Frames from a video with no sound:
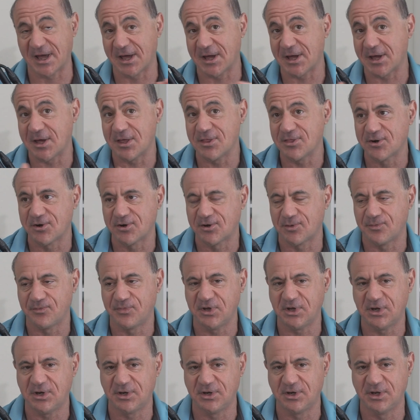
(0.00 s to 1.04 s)
and their
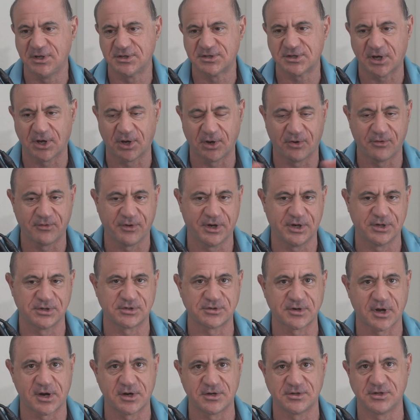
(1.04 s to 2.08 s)
competing needs and create a
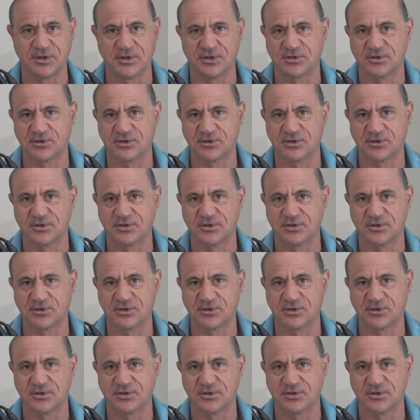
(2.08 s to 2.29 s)
strategy